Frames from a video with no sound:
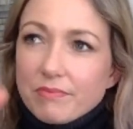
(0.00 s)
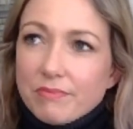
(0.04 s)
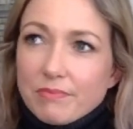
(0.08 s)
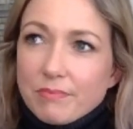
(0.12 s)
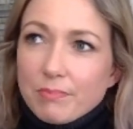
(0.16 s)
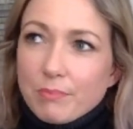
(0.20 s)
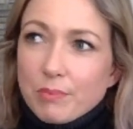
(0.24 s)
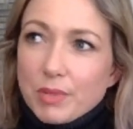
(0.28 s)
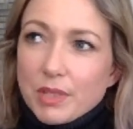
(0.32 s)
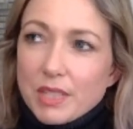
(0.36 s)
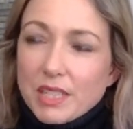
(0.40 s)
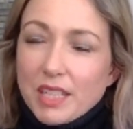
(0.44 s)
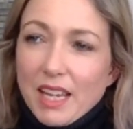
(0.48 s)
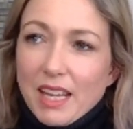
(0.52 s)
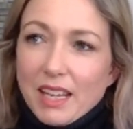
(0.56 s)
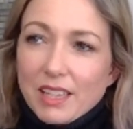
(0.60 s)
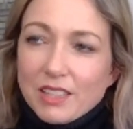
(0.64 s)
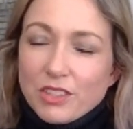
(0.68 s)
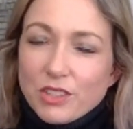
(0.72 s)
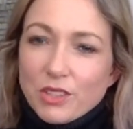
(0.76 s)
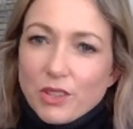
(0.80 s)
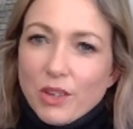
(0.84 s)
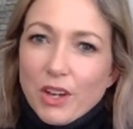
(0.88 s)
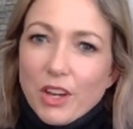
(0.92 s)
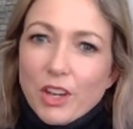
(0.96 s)
protect
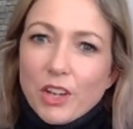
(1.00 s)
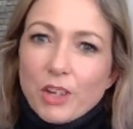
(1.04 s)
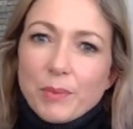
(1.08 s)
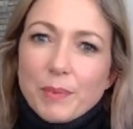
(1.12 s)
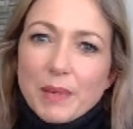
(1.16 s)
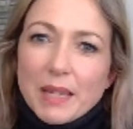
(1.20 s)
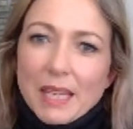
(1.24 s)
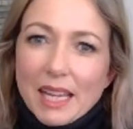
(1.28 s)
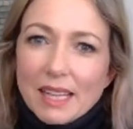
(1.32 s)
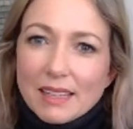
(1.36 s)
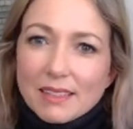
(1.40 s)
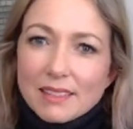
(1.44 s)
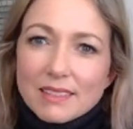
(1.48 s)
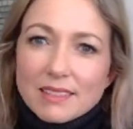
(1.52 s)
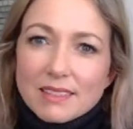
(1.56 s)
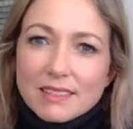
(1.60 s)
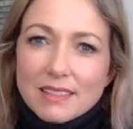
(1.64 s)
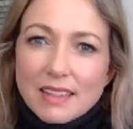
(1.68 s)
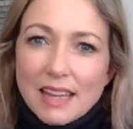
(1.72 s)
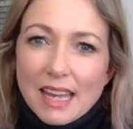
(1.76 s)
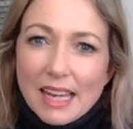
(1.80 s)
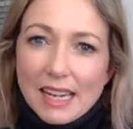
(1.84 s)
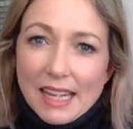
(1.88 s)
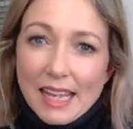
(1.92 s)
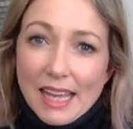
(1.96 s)
your home against
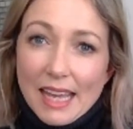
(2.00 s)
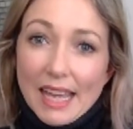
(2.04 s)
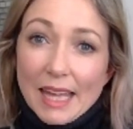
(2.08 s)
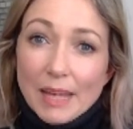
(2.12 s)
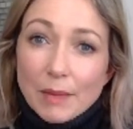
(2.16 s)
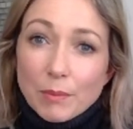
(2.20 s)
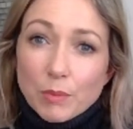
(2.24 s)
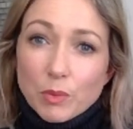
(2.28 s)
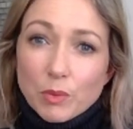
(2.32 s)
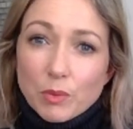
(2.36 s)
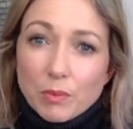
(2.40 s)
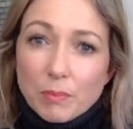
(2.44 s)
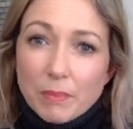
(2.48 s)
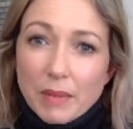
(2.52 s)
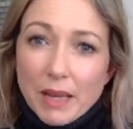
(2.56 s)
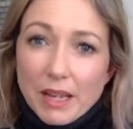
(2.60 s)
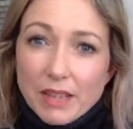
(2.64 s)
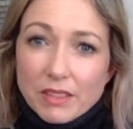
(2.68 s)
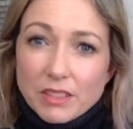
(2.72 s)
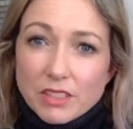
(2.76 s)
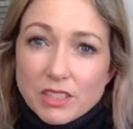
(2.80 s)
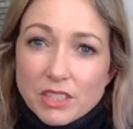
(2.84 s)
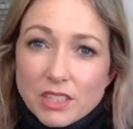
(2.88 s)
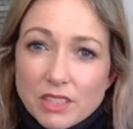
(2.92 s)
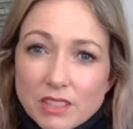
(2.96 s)
any airborne
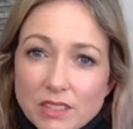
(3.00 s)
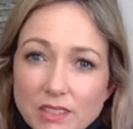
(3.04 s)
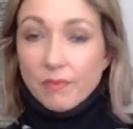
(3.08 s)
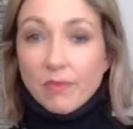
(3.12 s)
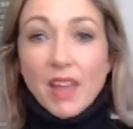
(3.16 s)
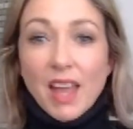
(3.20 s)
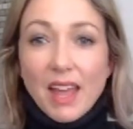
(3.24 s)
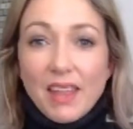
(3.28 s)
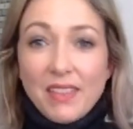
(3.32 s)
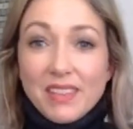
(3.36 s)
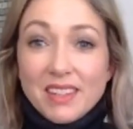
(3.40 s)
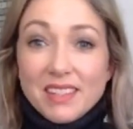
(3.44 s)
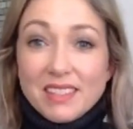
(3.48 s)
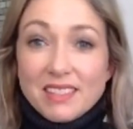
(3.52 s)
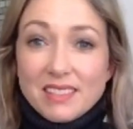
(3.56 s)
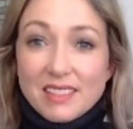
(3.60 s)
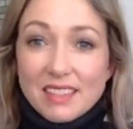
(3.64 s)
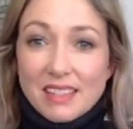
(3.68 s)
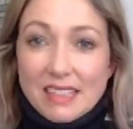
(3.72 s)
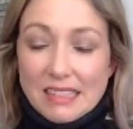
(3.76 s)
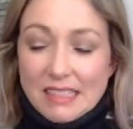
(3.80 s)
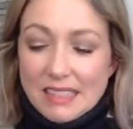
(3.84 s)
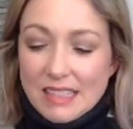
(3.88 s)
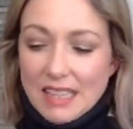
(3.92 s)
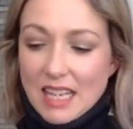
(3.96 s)
pathogens. And this
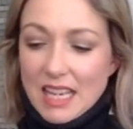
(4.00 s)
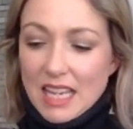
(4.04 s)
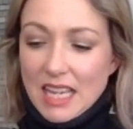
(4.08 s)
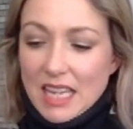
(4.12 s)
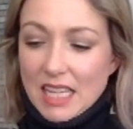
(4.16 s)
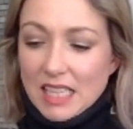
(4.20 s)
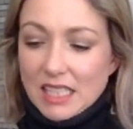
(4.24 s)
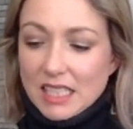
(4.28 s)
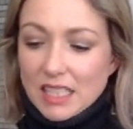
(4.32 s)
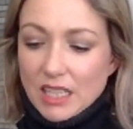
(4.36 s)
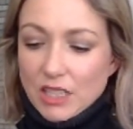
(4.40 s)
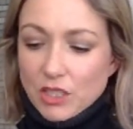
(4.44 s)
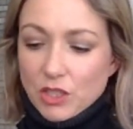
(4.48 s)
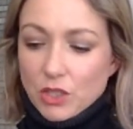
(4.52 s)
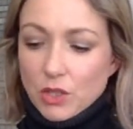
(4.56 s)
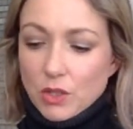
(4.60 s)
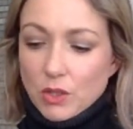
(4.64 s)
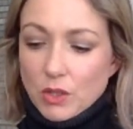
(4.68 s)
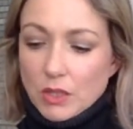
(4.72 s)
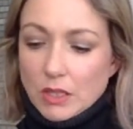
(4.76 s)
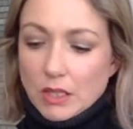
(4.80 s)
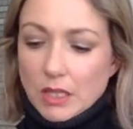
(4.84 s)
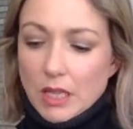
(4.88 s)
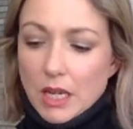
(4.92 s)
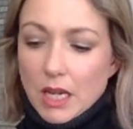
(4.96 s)
is the essential
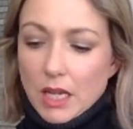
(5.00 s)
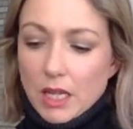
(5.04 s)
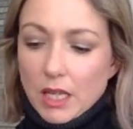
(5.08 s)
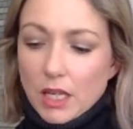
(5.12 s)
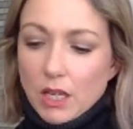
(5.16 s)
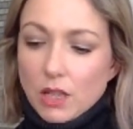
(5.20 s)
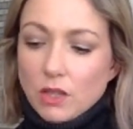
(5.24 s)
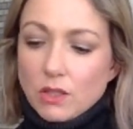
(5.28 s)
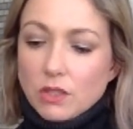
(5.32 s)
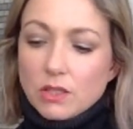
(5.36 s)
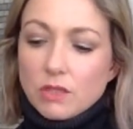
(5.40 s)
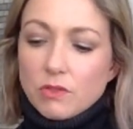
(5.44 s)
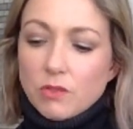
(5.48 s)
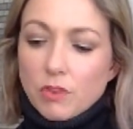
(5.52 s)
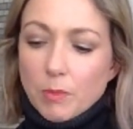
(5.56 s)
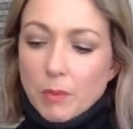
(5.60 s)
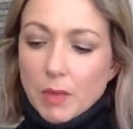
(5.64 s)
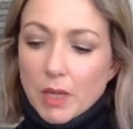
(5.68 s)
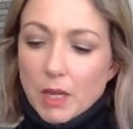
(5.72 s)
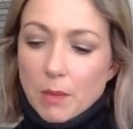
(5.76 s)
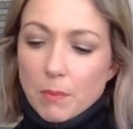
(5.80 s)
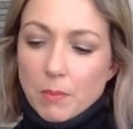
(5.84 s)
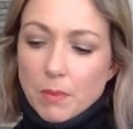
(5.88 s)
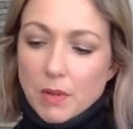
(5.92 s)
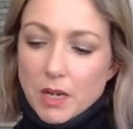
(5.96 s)
oil that I used from a
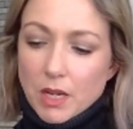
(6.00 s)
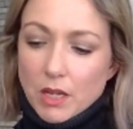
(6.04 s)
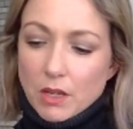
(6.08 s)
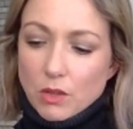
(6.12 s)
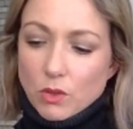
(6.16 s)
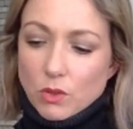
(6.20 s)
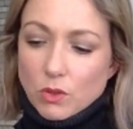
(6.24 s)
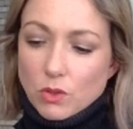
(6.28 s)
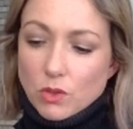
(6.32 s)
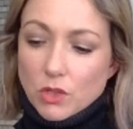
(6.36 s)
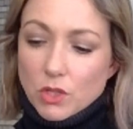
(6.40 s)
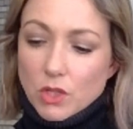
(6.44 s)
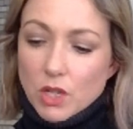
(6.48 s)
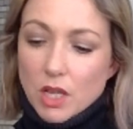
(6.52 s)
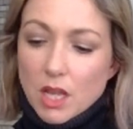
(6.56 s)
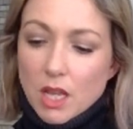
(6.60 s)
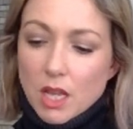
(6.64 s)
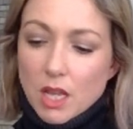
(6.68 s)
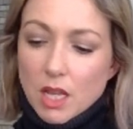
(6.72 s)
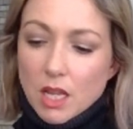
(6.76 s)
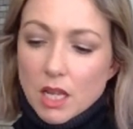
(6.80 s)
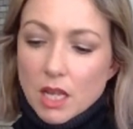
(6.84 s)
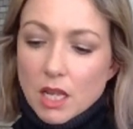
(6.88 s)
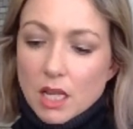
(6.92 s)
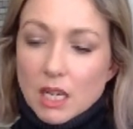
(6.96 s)
company called
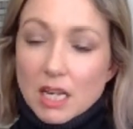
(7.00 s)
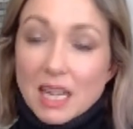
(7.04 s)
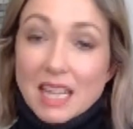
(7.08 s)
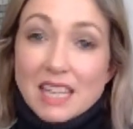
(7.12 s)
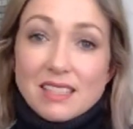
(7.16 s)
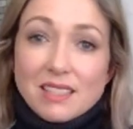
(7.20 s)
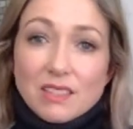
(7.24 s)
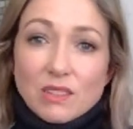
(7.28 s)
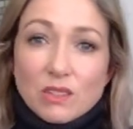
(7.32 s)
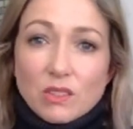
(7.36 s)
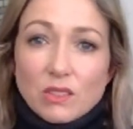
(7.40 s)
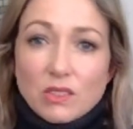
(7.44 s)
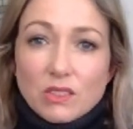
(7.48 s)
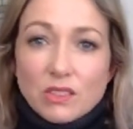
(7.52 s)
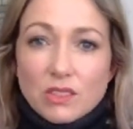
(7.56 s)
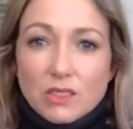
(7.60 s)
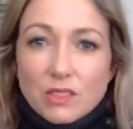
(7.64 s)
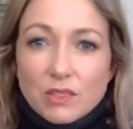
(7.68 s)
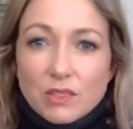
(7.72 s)
Naissance.